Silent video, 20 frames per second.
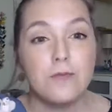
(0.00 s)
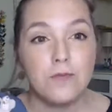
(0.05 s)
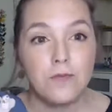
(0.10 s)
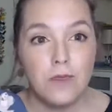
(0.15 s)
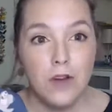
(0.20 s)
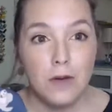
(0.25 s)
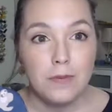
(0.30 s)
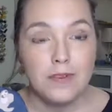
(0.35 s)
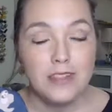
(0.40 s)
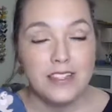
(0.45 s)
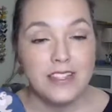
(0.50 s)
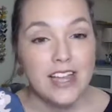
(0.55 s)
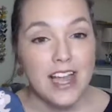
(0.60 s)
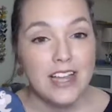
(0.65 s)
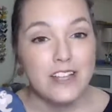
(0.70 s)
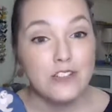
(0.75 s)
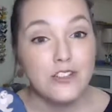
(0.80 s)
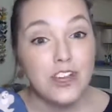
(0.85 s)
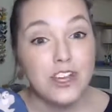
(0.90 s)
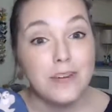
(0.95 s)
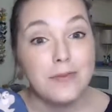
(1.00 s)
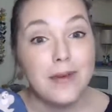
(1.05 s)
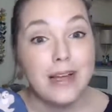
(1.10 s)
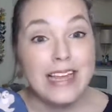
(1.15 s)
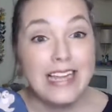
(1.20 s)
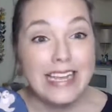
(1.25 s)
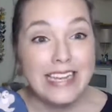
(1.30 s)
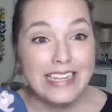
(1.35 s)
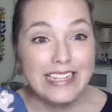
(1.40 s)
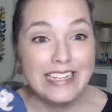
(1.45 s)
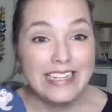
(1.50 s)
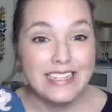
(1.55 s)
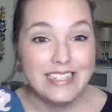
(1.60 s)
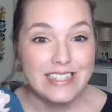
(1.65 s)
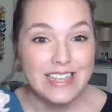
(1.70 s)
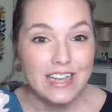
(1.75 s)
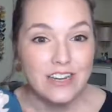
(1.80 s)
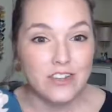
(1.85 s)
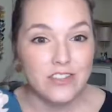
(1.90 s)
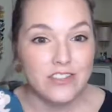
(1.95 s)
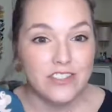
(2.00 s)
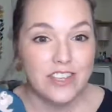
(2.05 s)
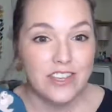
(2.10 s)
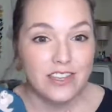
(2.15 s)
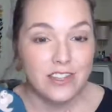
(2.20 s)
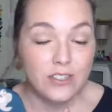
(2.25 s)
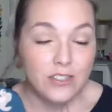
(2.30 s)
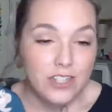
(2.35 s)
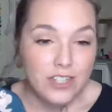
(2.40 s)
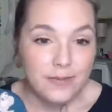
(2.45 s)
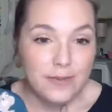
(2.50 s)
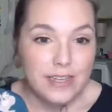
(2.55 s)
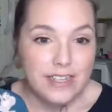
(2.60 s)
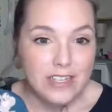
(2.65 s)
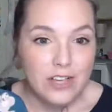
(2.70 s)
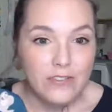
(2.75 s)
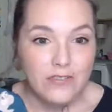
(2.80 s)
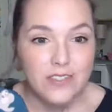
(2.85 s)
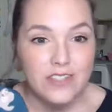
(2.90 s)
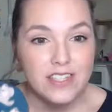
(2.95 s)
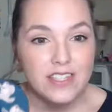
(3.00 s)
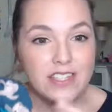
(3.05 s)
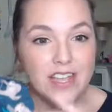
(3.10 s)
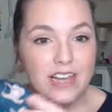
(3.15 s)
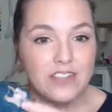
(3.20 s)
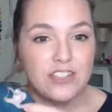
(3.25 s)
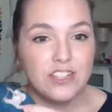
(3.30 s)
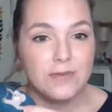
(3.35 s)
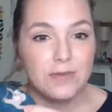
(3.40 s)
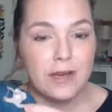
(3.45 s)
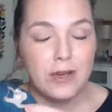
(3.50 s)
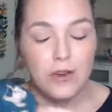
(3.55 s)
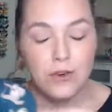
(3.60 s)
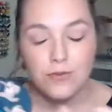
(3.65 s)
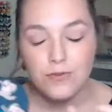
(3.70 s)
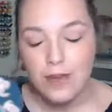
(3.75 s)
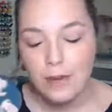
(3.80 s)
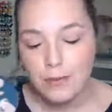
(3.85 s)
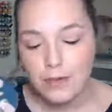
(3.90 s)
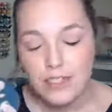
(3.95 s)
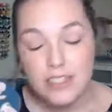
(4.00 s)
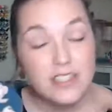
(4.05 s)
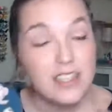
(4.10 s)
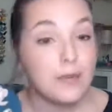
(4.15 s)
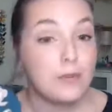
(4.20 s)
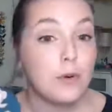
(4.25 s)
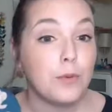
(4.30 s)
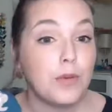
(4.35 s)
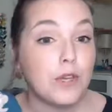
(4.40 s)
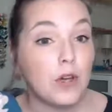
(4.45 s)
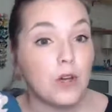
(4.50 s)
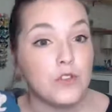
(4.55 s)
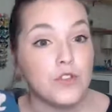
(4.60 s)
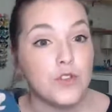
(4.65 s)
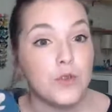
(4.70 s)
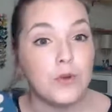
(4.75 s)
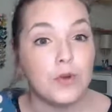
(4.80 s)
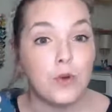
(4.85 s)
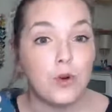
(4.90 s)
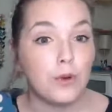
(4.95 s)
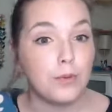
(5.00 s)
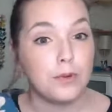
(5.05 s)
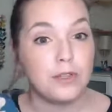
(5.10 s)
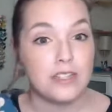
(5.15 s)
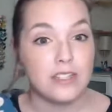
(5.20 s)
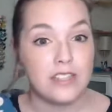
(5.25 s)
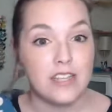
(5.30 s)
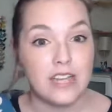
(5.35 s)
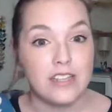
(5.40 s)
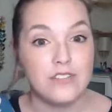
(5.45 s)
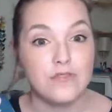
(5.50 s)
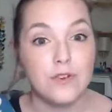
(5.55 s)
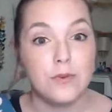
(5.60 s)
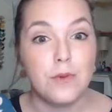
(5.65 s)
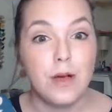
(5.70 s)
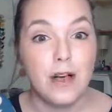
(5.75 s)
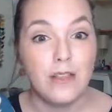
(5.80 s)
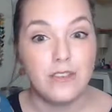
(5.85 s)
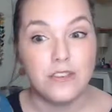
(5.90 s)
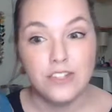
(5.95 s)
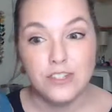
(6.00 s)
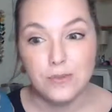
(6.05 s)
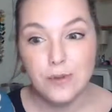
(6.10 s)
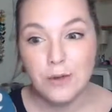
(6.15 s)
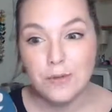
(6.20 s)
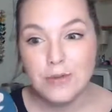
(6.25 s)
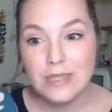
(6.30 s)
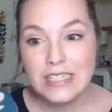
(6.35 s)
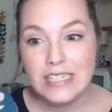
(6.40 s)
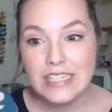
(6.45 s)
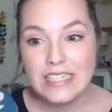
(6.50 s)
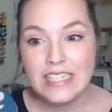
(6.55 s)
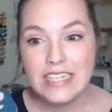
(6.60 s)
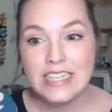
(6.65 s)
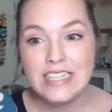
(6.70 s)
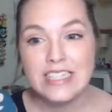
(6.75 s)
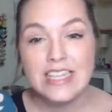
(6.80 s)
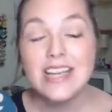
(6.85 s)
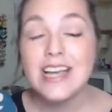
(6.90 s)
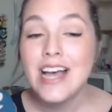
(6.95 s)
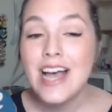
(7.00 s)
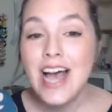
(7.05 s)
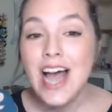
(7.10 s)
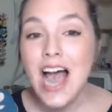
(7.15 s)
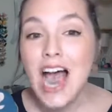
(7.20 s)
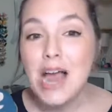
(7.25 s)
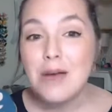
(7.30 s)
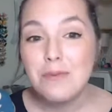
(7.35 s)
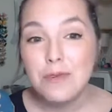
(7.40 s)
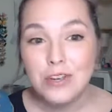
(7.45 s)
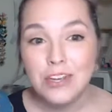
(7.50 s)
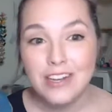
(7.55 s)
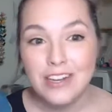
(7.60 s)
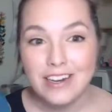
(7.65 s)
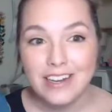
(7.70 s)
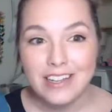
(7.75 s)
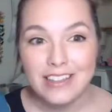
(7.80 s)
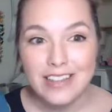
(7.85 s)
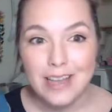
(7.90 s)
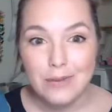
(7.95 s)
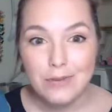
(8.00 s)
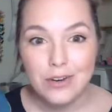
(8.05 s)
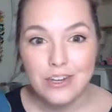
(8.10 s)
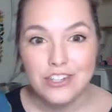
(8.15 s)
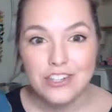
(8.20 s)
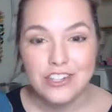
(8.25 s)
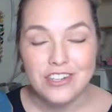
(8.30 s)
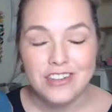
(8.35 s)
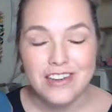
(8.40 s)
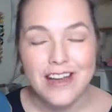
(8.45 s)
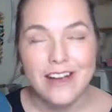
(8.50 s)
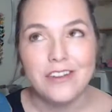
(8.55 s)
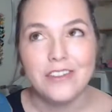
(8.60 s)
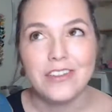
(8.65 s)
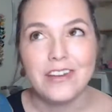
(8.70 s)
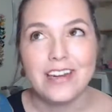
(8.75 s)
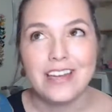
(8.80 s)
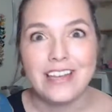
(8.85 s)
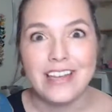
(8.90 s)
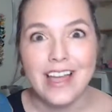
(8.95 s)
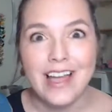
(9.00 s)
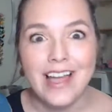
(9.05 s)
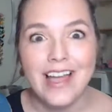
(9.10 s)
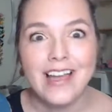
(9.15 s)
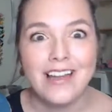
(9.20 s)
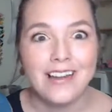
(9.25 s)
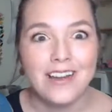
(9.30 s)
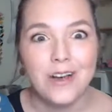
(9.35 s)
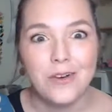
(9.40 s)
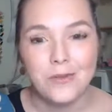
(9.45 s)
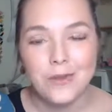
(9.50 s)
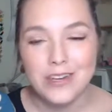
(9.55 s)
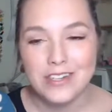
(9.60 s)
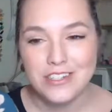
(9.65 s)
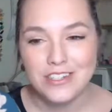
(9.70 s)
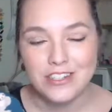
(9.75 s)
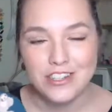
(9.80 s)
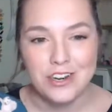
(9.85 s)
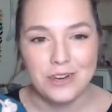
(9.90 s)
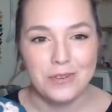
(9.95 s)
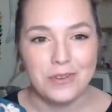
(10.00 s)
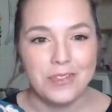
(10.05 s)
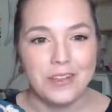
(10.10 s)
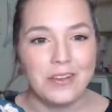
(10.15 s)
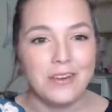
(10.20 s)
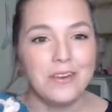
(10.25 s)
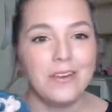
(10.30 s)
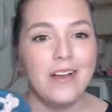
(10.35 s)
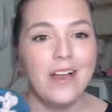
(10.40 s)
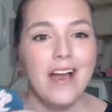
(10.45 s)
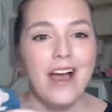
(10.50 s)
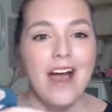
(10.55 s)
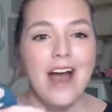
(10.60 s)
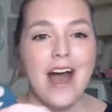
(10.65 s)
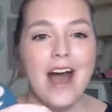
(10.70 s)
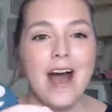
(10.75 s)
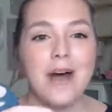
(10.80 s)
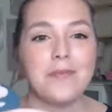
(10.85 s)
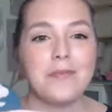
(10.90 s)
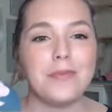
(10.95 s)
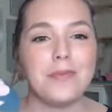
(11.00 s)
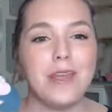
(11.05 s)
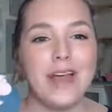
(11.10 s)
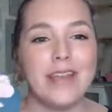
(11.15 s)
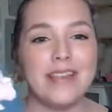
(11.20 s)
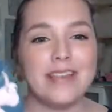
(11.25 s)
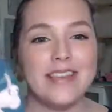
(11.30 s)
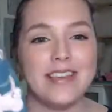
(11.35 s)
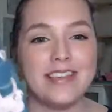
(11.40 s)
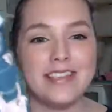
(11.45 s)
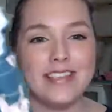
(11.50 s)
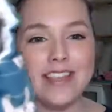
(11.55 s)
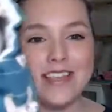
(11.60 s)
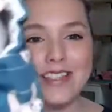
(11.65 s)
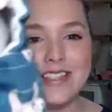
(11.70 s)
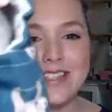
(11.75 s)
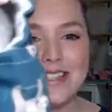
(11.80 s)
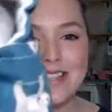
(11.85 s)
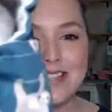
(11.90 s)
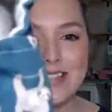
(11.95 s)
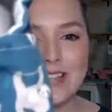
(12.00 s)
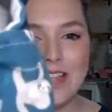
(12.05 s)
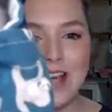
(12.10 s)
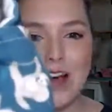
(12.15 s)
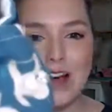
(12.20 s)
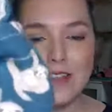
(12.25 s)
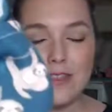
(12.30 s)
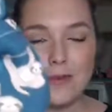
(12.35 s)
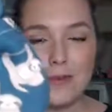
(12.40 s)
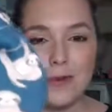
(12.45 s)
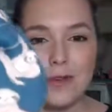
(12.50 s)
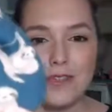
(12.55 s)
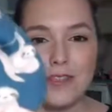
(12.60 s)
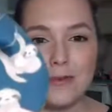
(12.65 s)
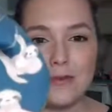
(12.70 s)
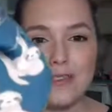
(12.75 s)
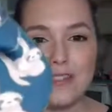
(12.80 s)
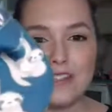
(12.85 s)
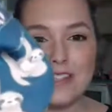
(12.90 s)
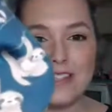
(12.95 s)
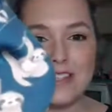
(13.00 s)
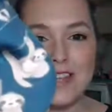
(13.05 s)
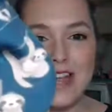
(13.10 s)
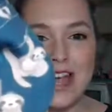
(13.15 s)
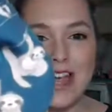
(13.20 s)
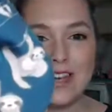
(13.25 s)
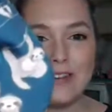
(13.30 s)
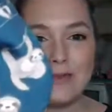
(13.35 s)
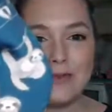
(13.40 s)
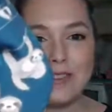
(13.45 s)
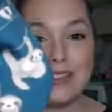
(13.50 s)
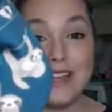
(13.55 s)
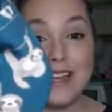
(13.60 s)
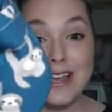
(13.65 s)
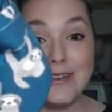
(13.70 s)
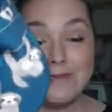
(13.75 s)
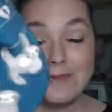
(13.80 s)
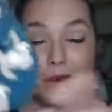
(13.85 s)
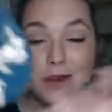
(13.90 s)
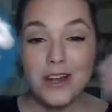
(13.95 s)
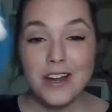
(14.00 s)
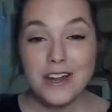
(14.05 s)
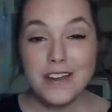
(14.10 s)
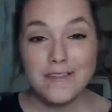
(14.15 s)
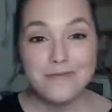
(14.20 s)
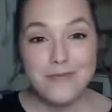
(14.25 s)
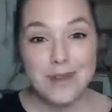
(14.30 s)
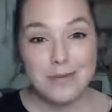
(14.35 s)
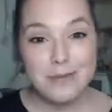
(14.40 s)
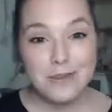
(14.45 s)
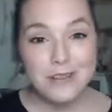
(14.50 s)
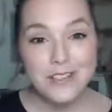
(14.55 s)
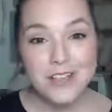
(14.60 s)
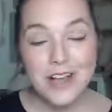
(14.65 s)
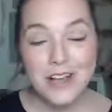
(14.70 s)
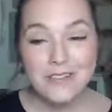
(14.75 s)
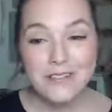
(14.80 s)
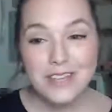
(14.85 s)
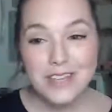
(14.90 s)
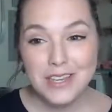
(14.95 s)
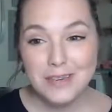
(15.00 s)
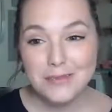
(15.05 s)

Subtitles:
from designs created by indie designers, including myself. This is actually my own fabric design, but we also incorporate designs from other small businesses. I'm working on a collaboration now that I cannot wait to share with you. And this is a sloth print that was designed with the input of members of the